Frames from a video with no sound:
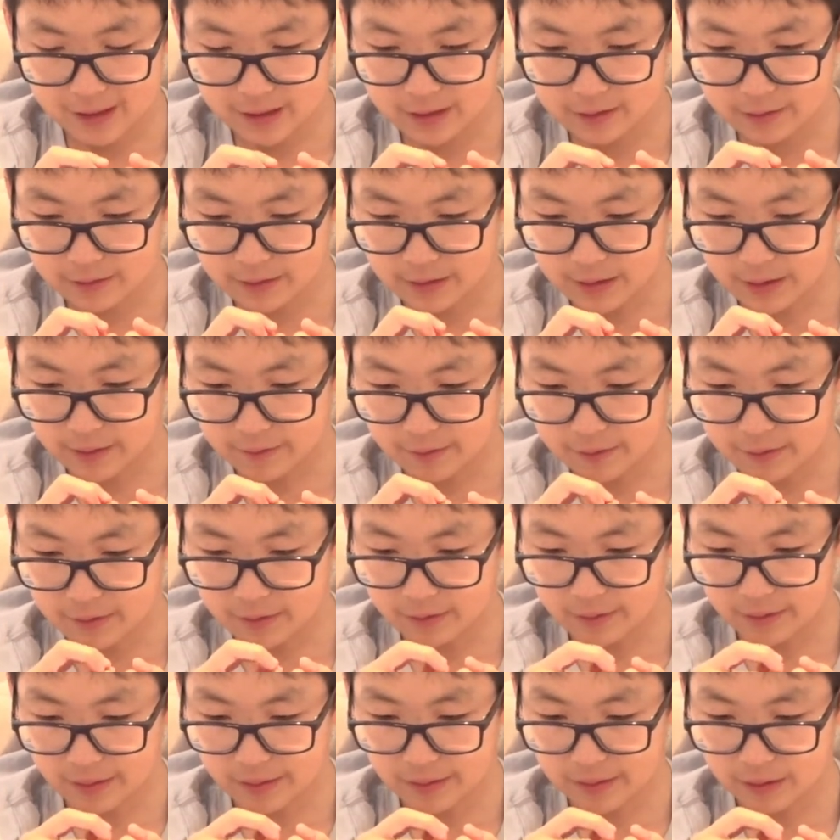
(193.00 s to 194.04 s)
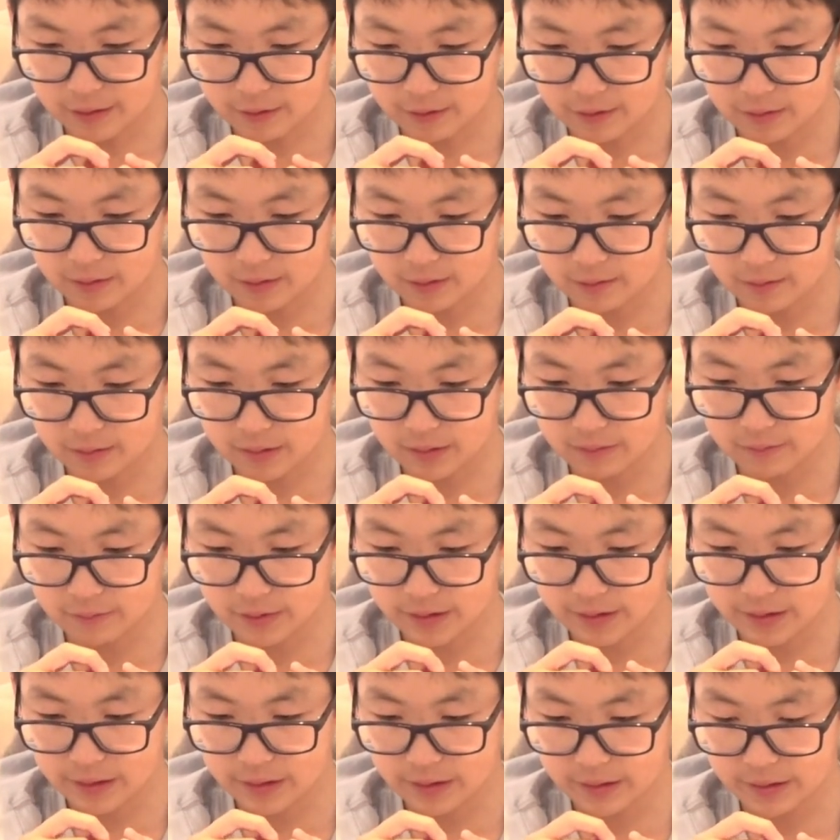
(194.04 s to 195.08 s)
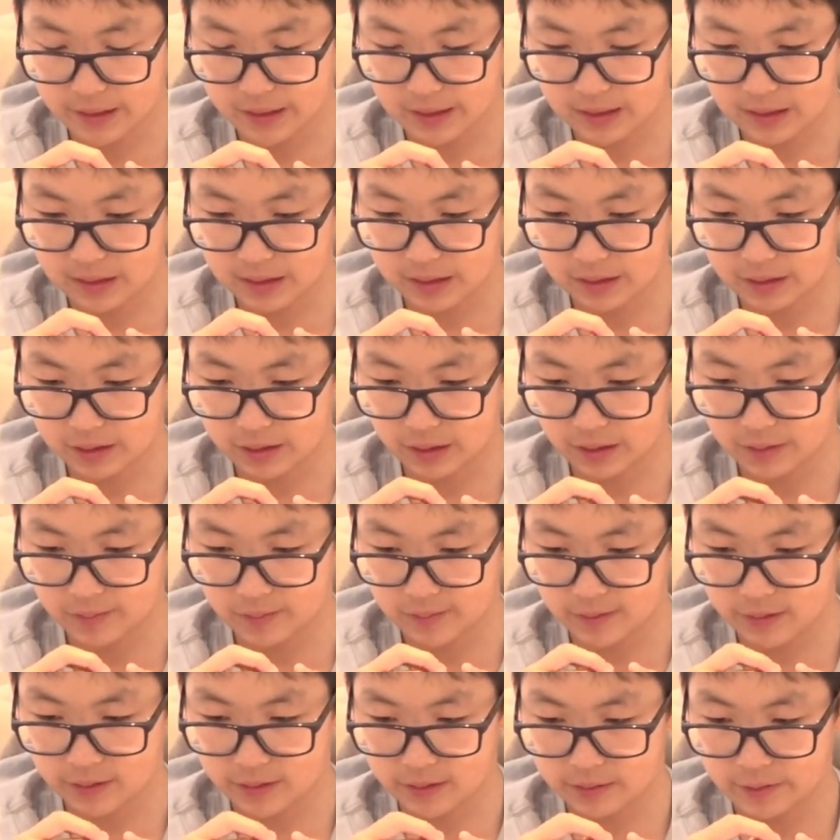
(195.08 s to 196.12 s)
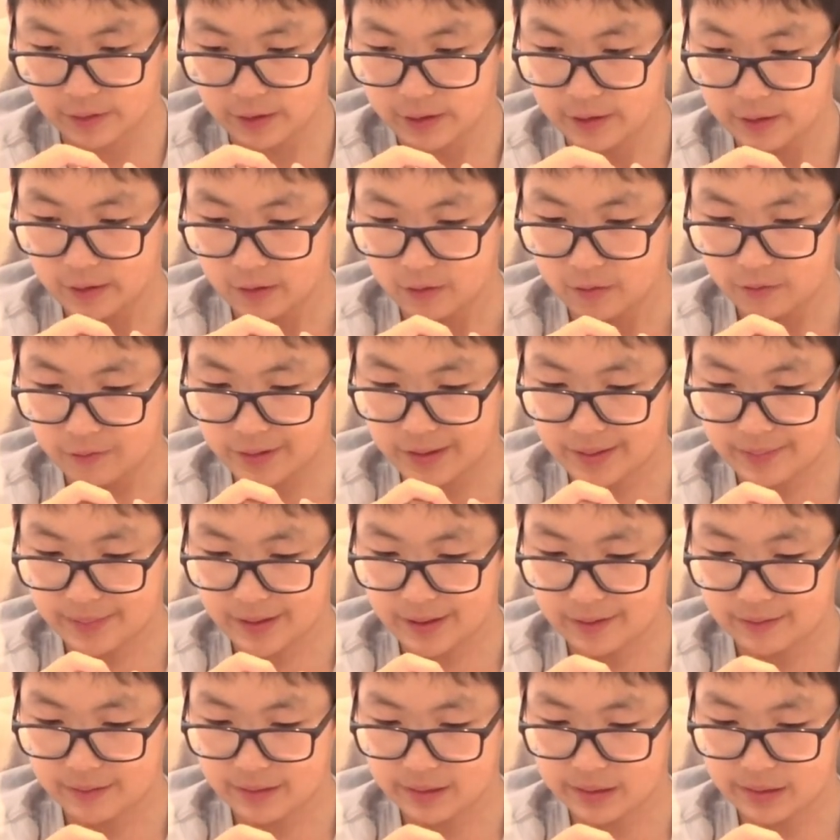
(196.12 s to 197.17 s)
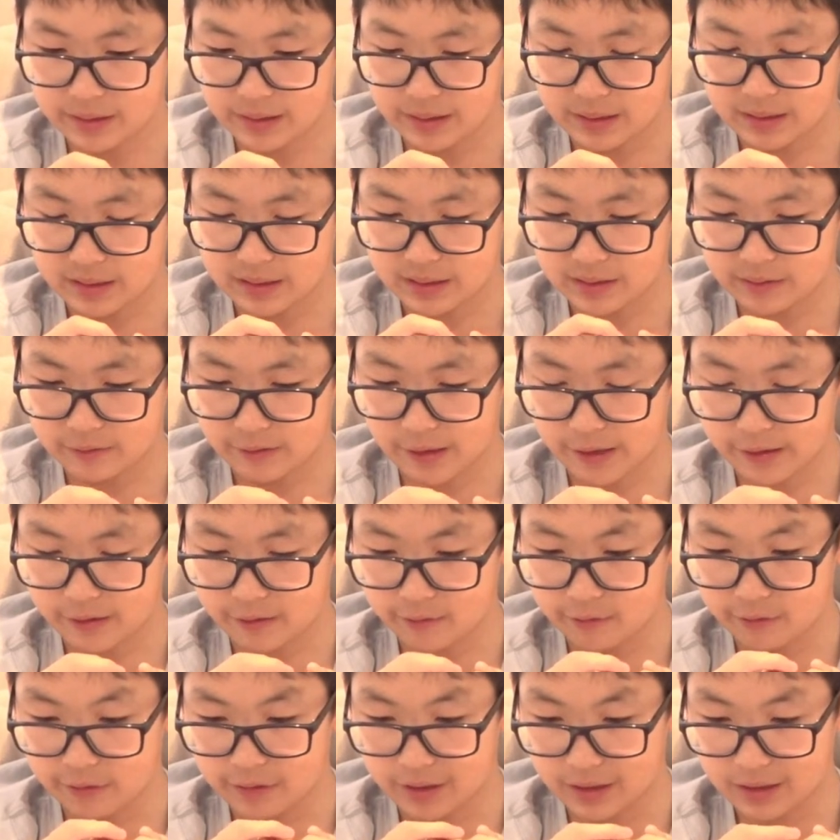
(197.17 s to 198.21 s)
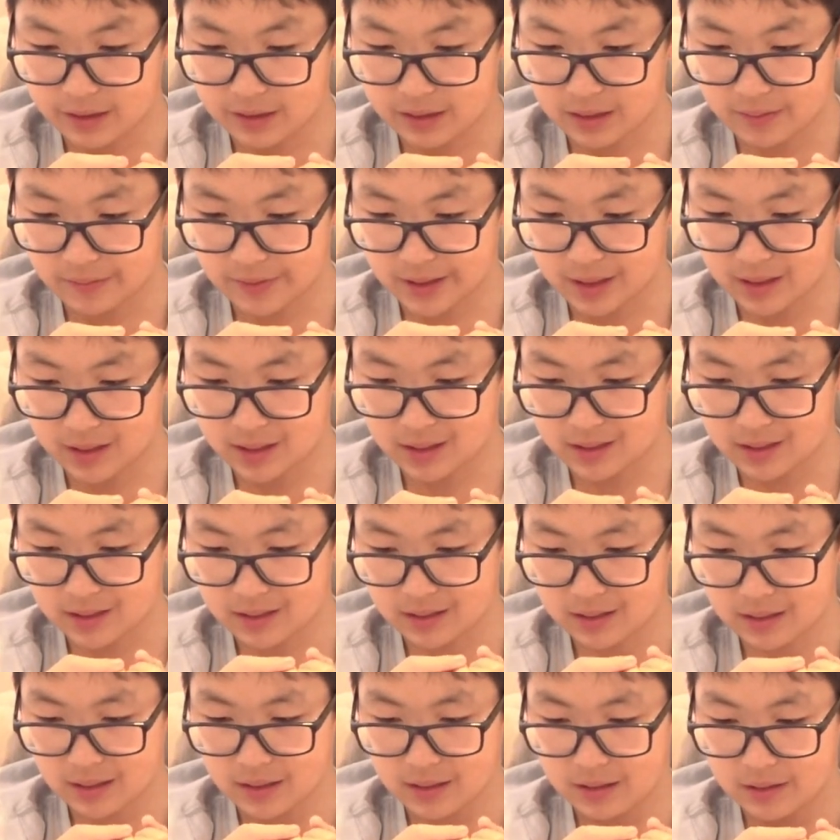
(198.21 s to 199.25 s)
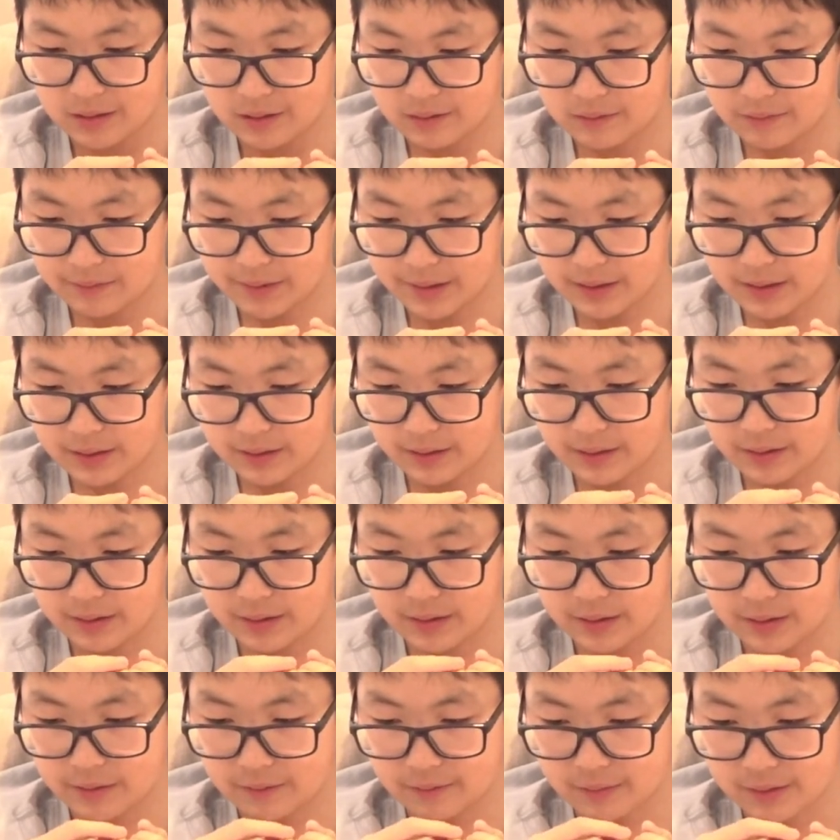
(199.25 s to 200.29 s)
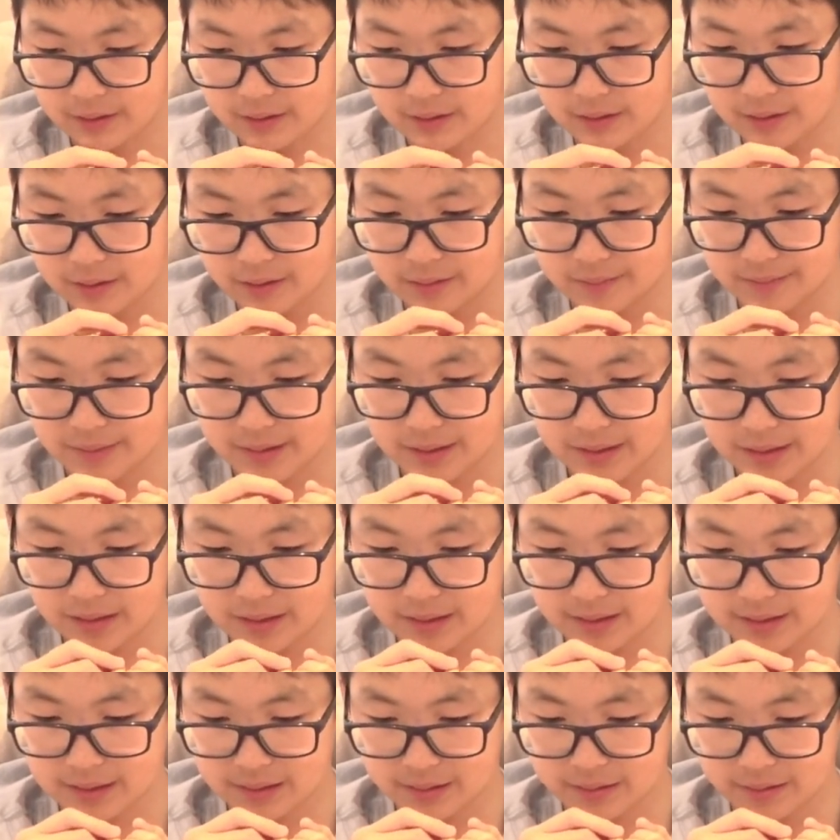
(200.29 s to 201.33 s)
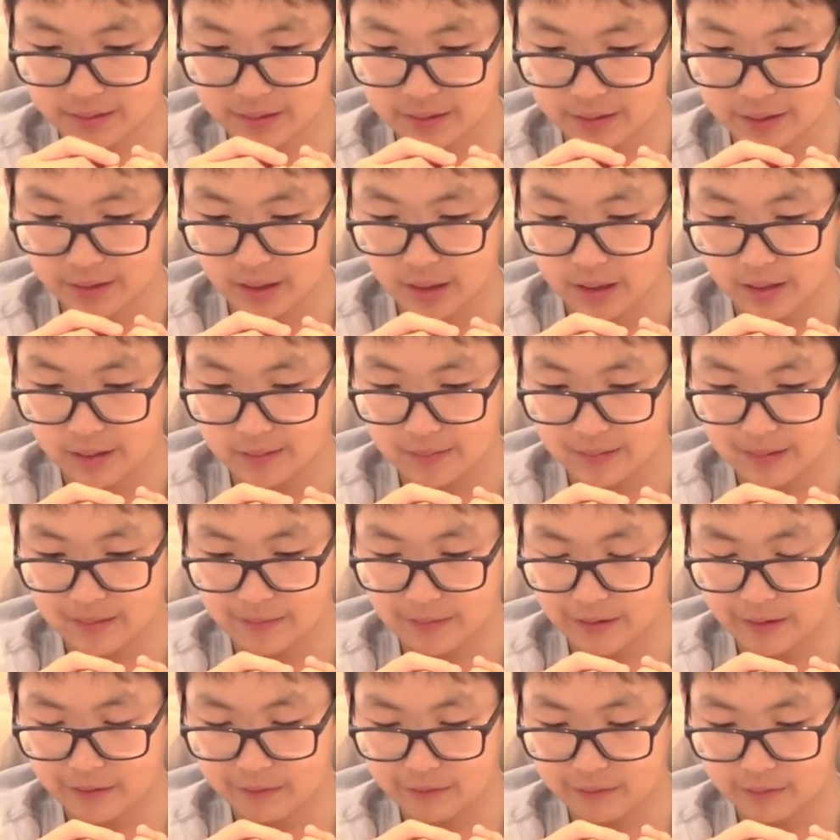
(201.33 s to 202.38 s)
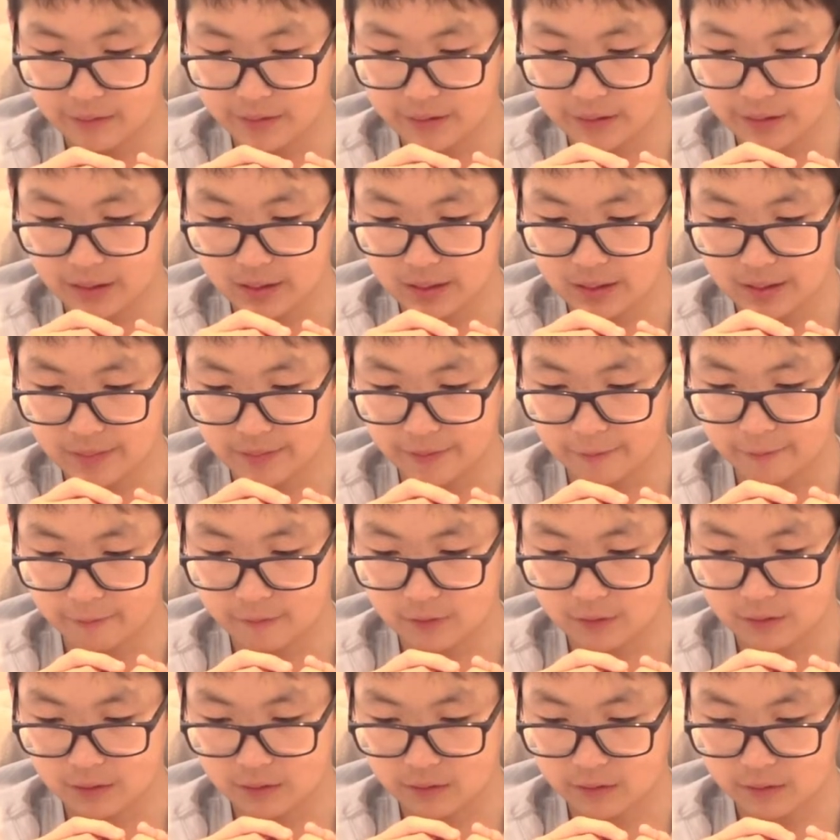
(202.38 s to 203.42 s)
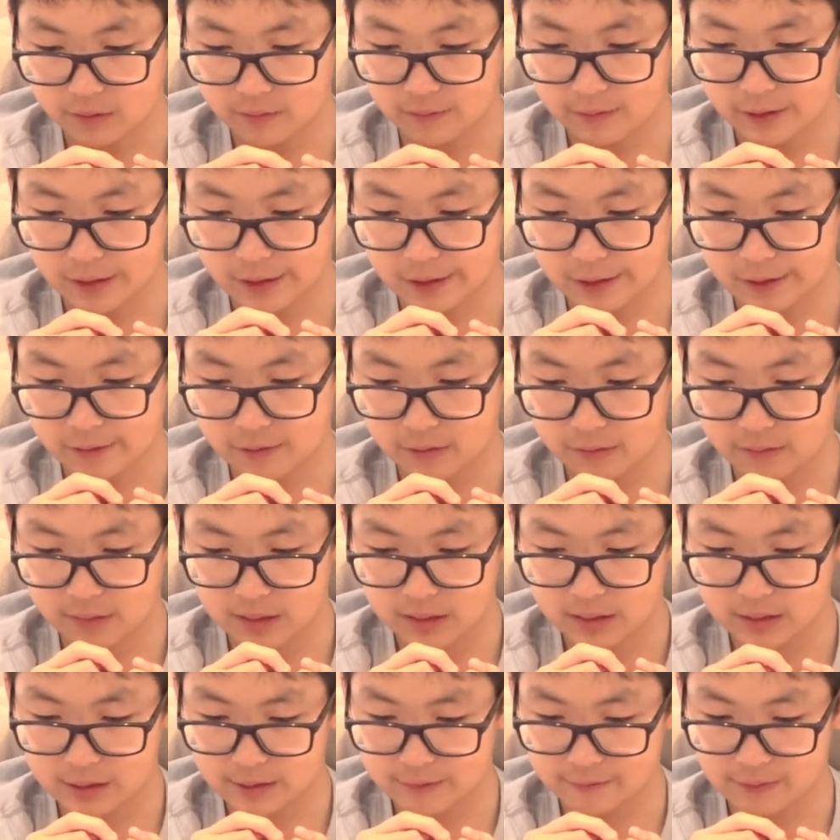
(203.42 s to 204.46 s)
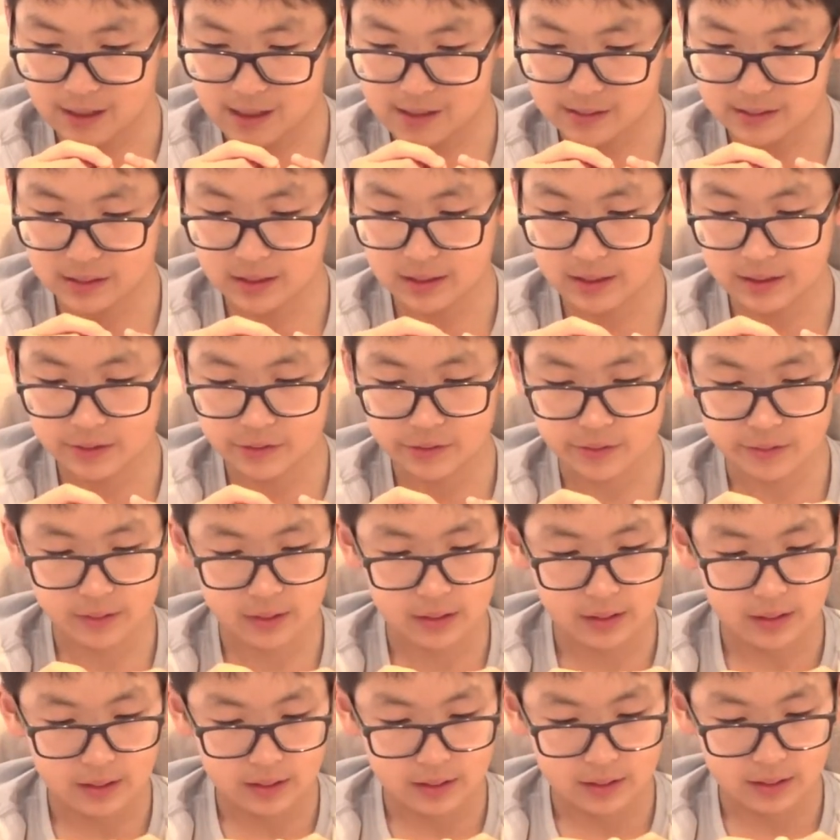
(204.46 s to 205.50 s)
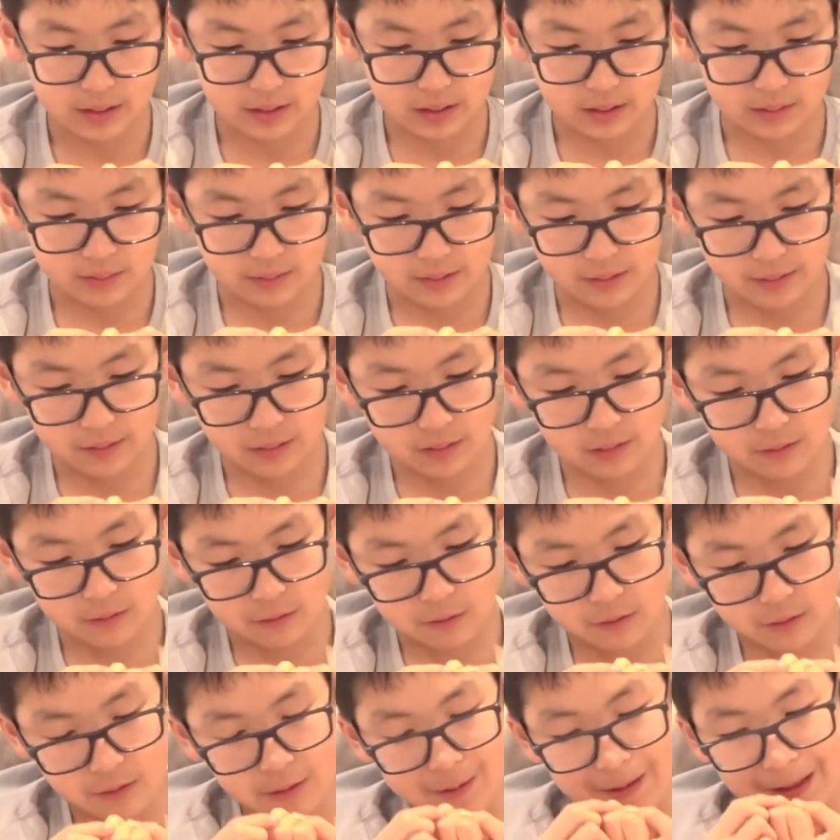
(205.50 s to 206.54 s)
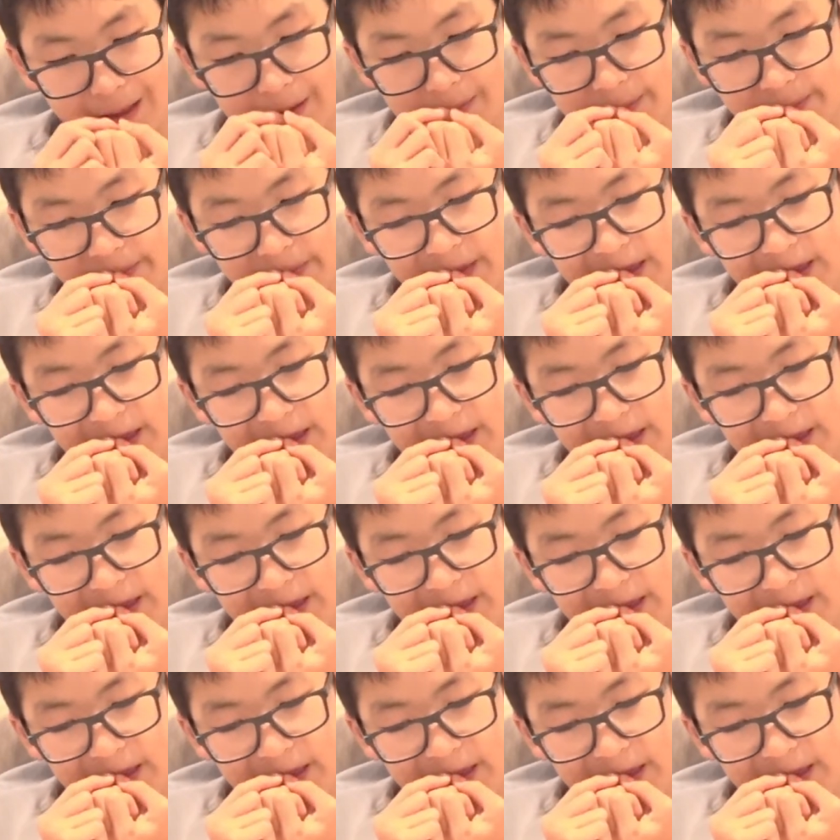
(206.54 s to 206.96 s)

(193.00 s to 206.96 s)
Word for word: us to inherit. You will you not execute judgment on them? We are powerless against this great horde that is coming against us, for we do not know what to do, but our eyes are on you. are all Judah said before the Lord with their little ones, their wives, and their children, and the Spirit of the Lord came